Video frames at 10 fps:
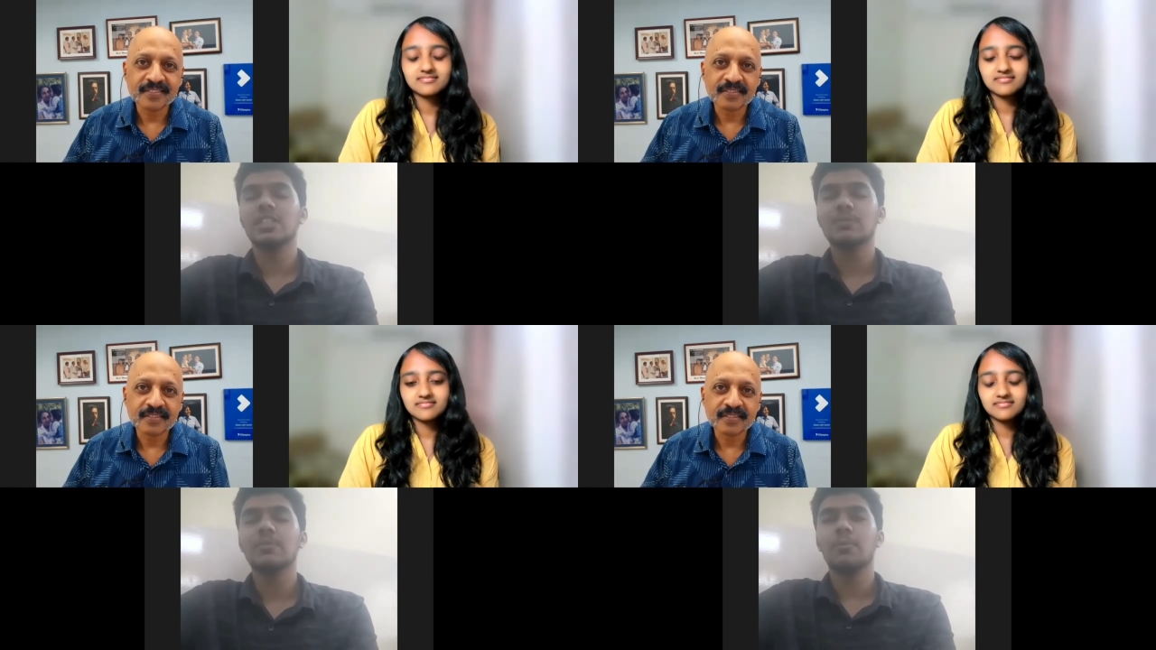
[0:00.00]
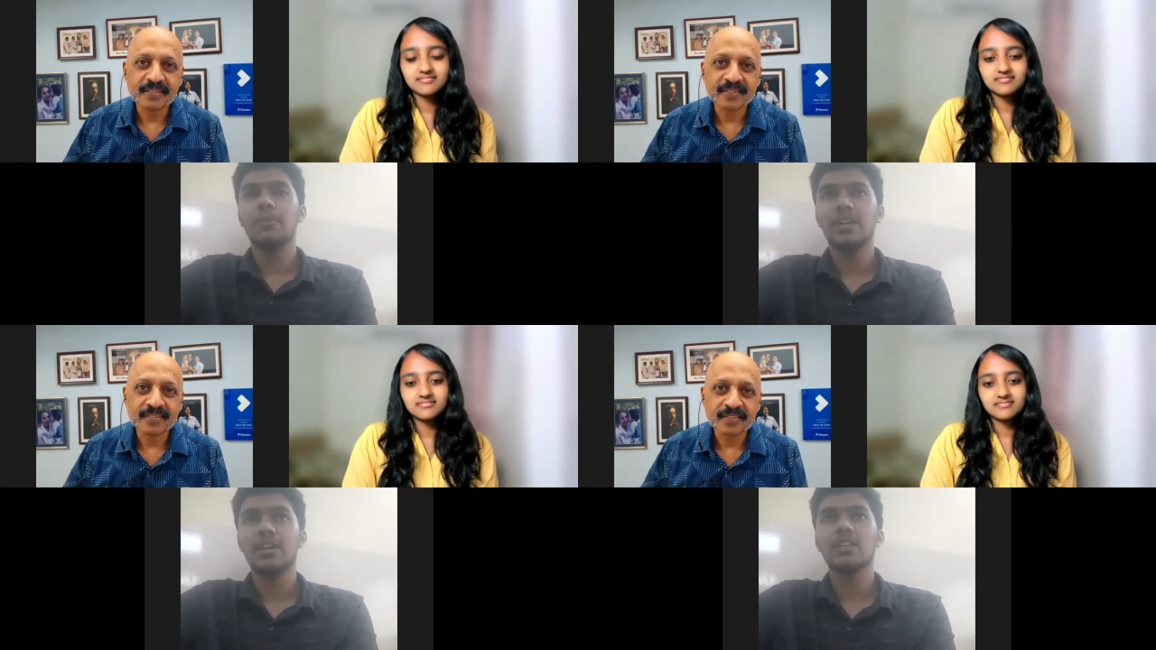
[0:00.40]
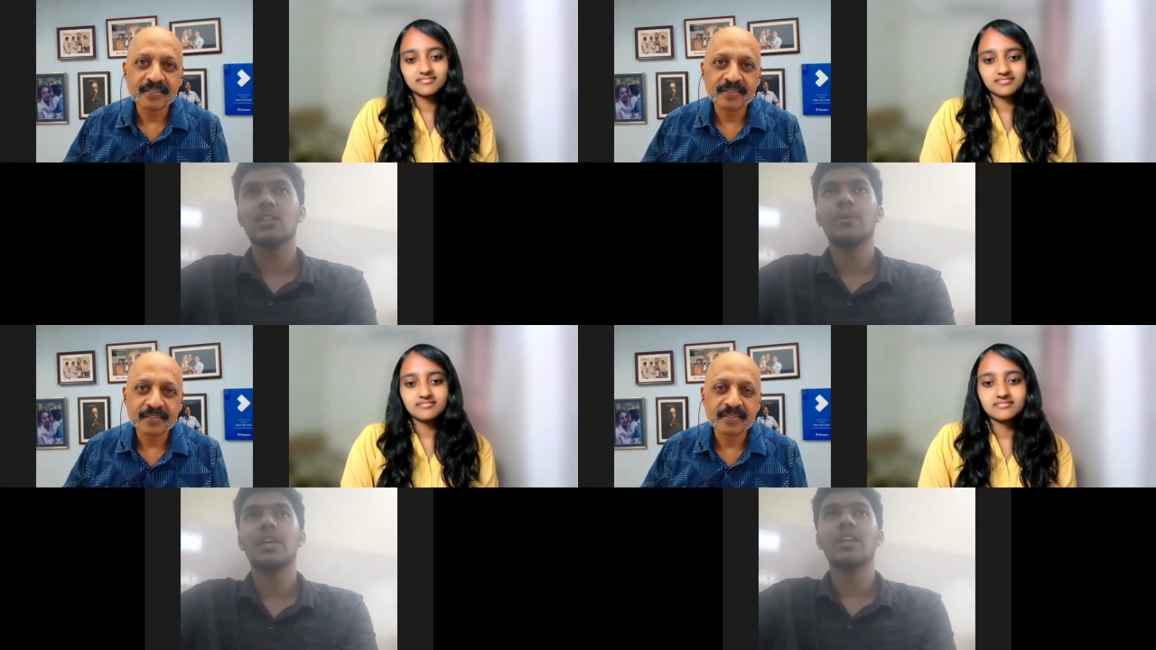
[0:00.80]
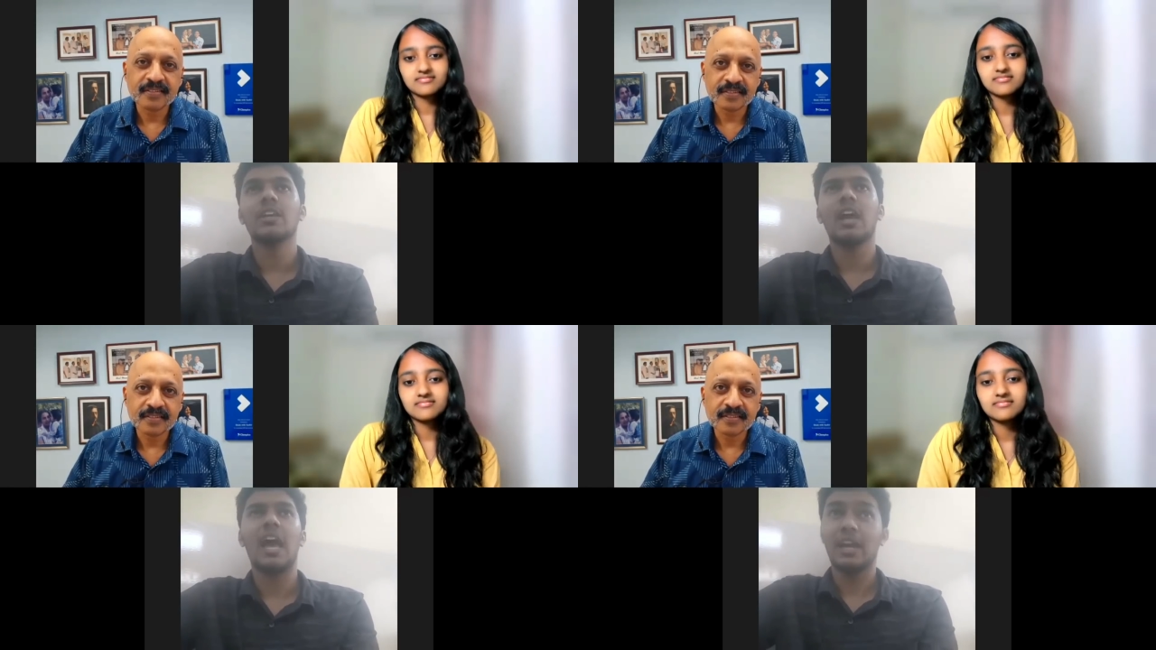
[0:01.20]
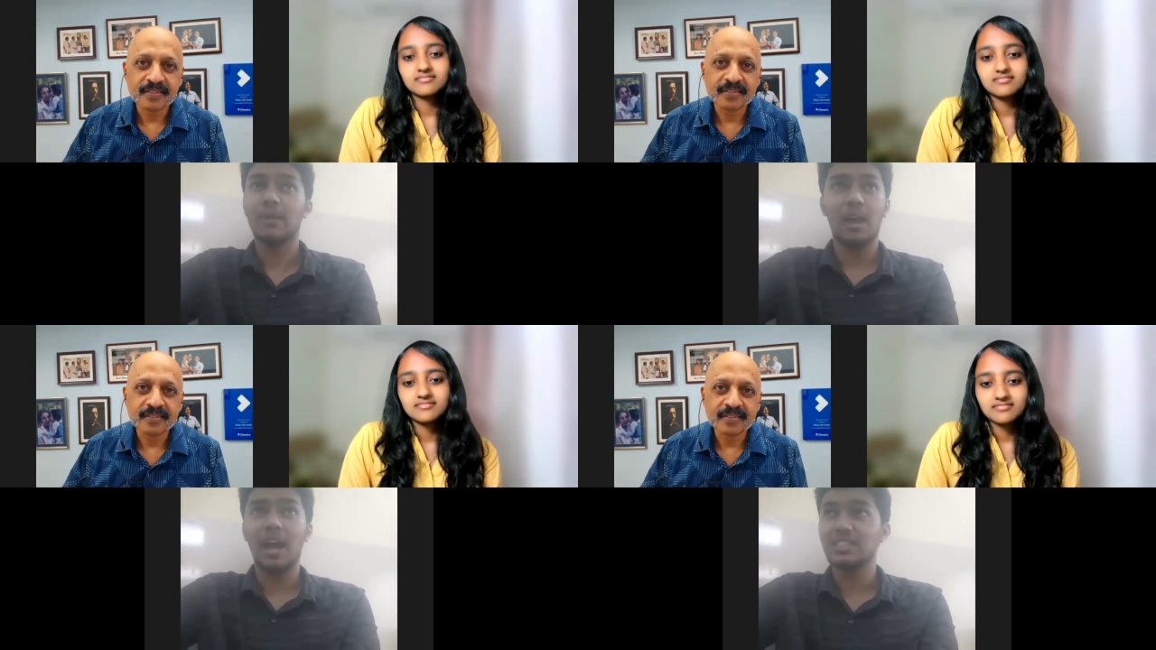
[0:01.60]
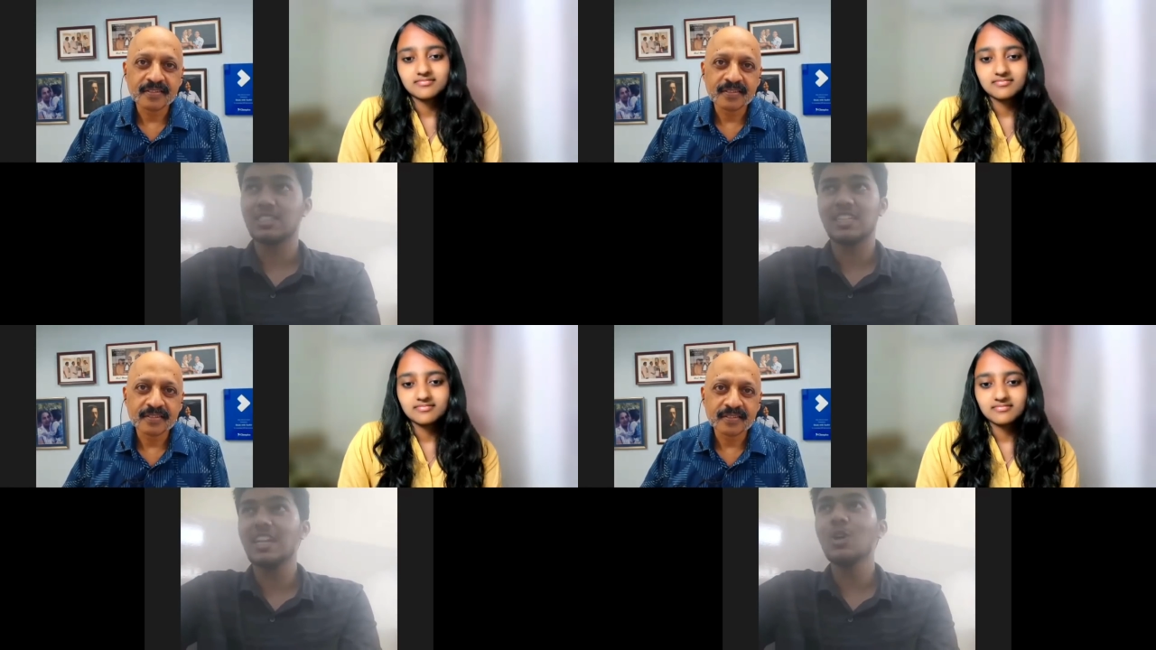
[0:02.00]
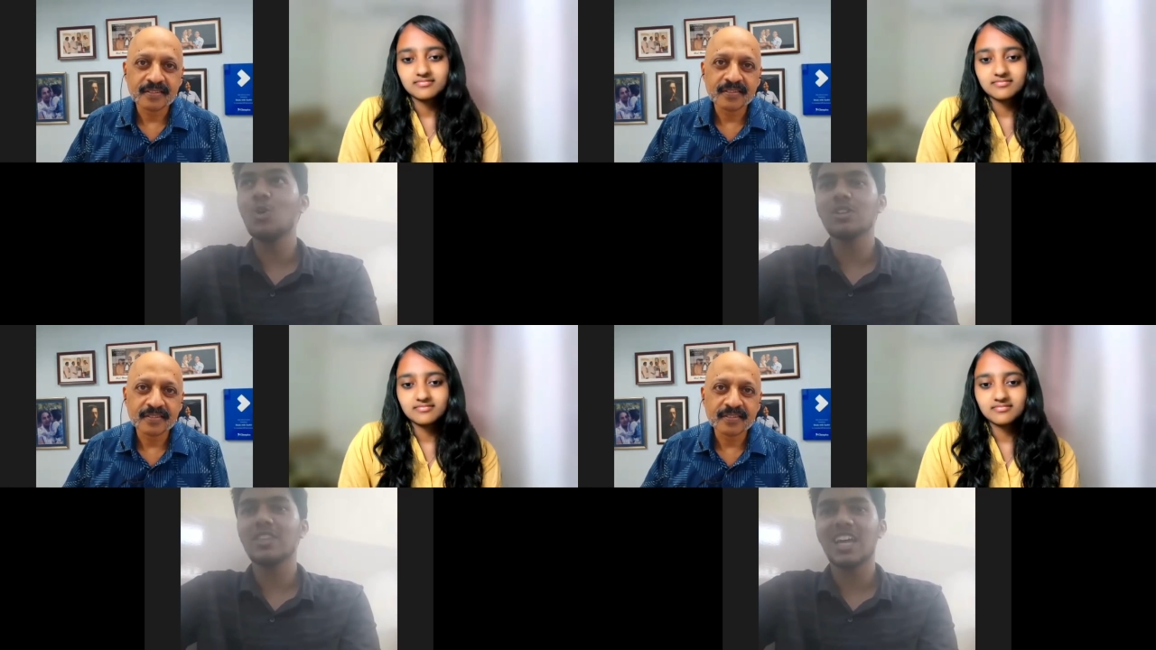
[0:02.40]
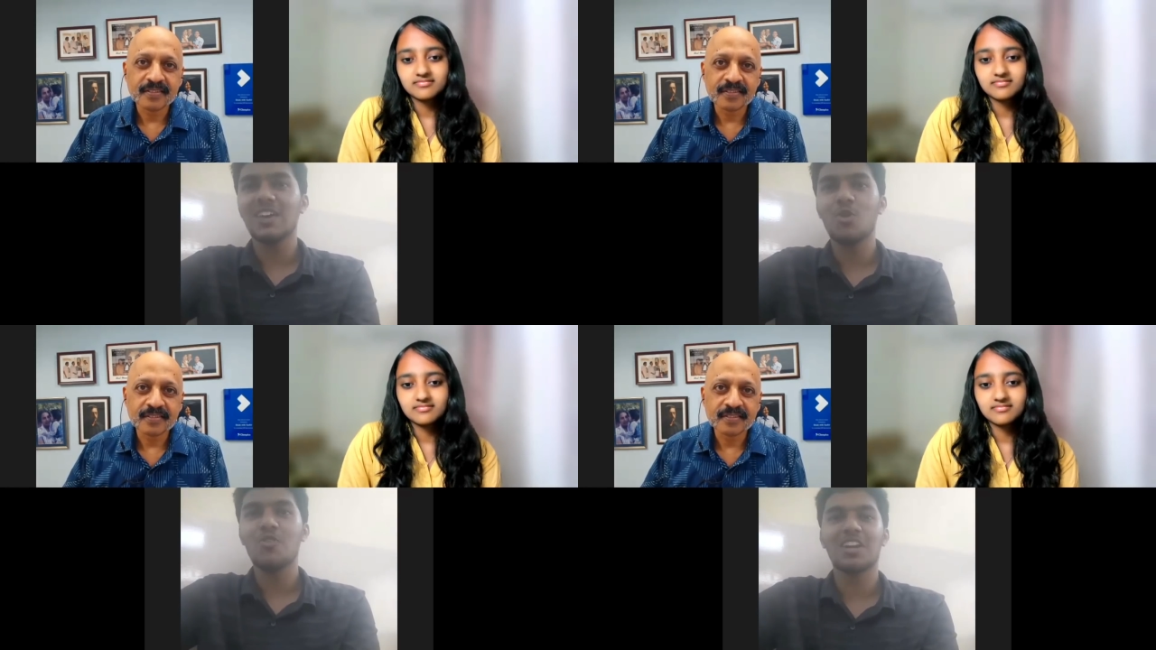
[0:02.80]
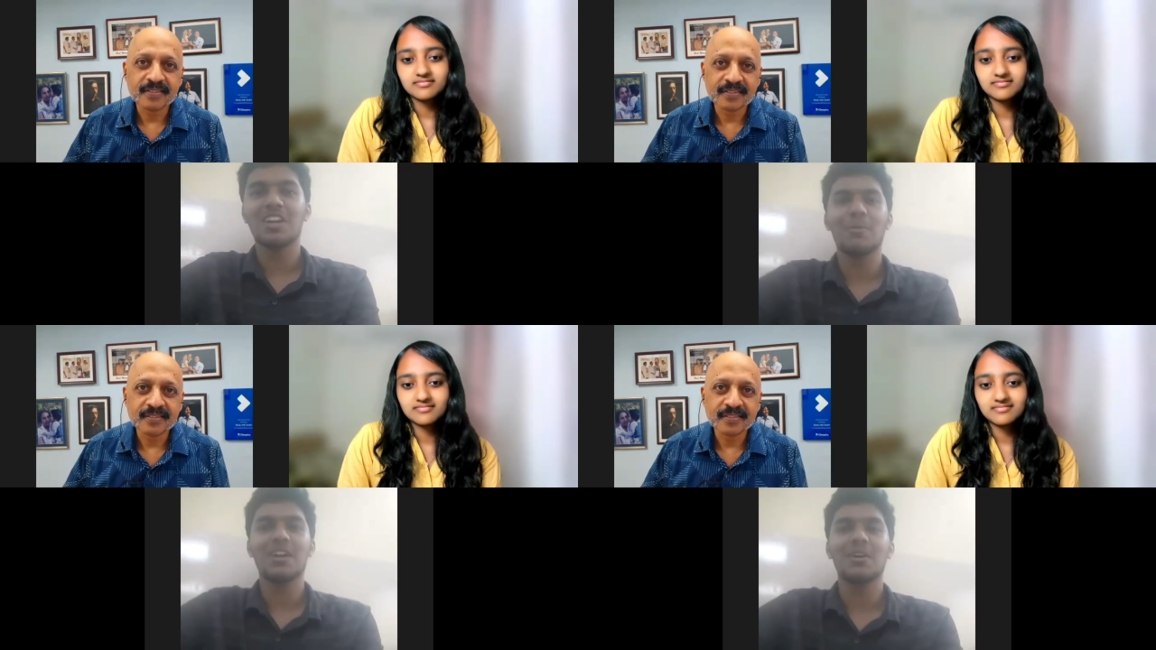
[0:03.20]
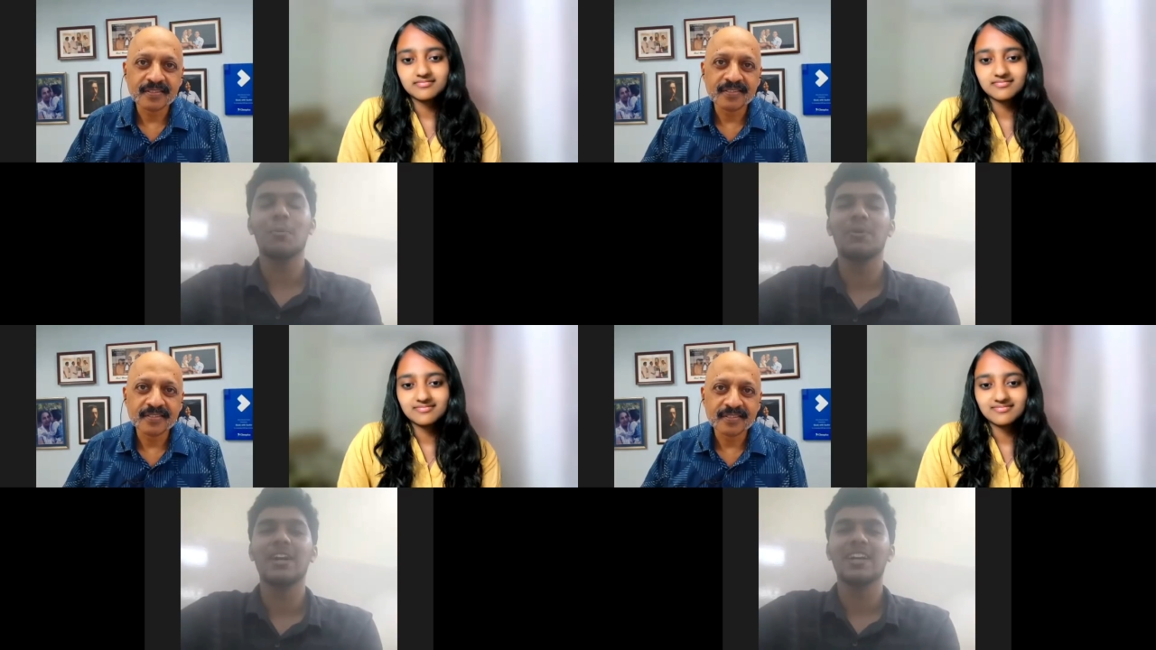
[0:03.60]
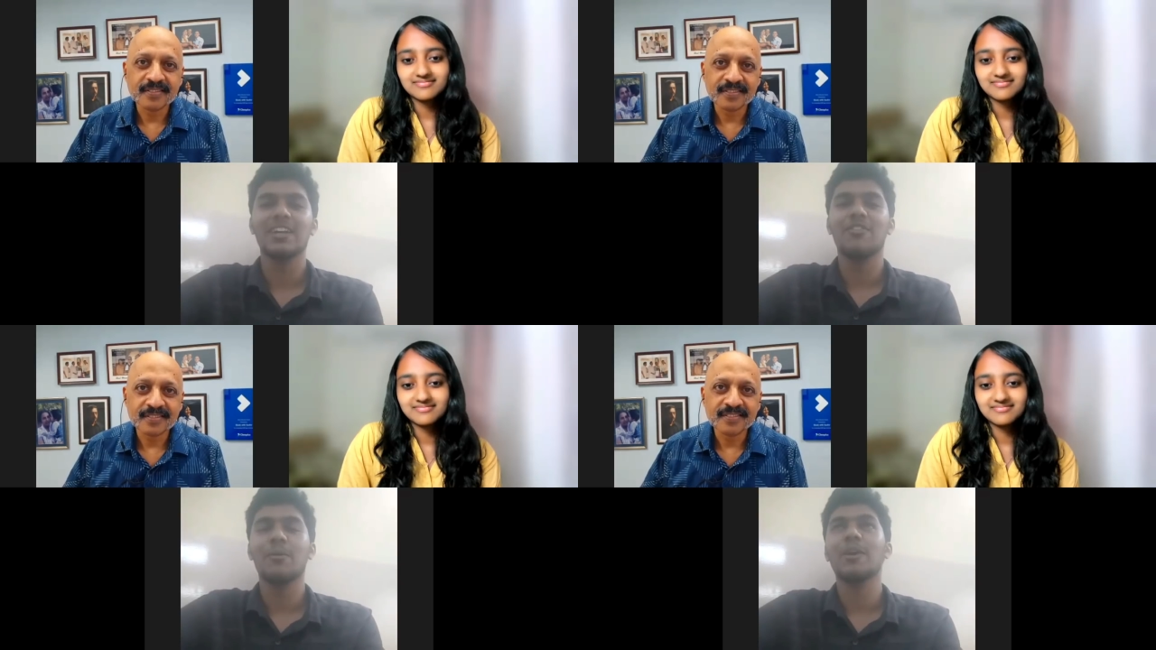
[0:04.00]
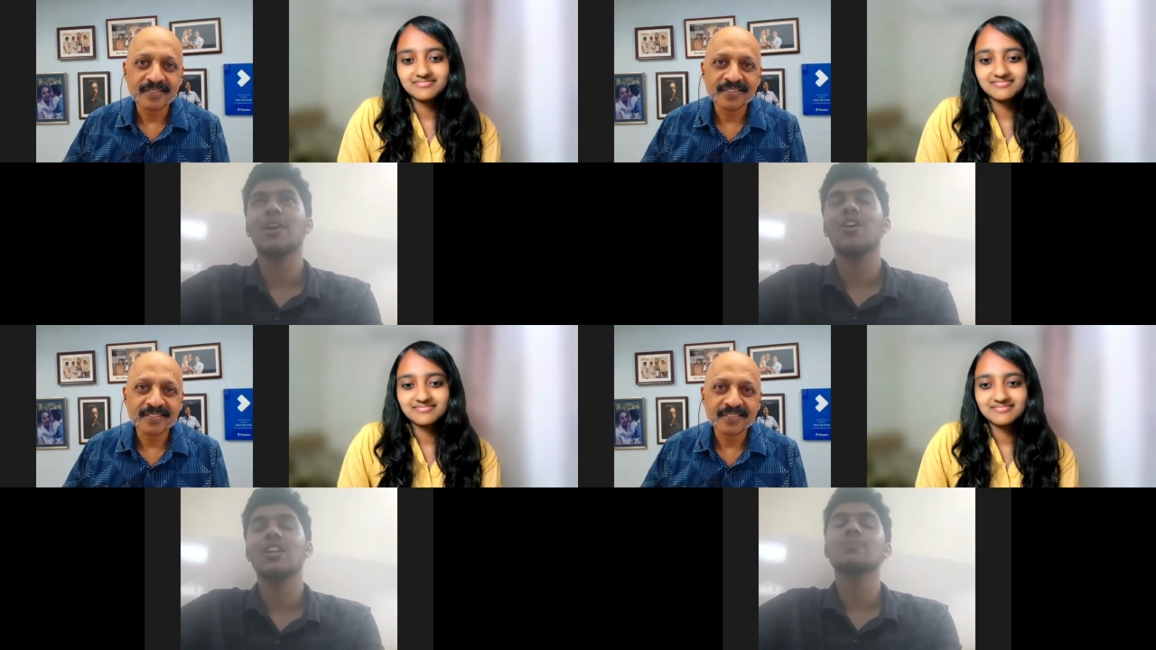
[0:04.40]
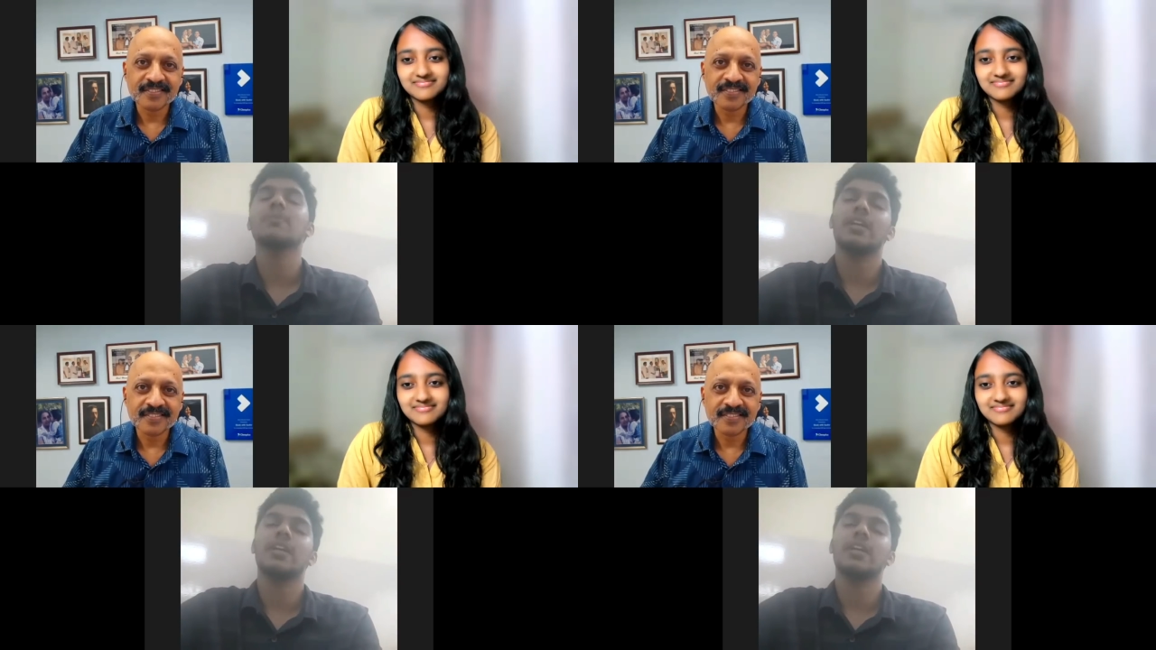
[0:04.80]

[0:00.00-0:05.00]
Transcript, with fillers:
Speaker 1: adjustment period in the beginning. I I still don't think I've overcome it completely, if I'm being honest.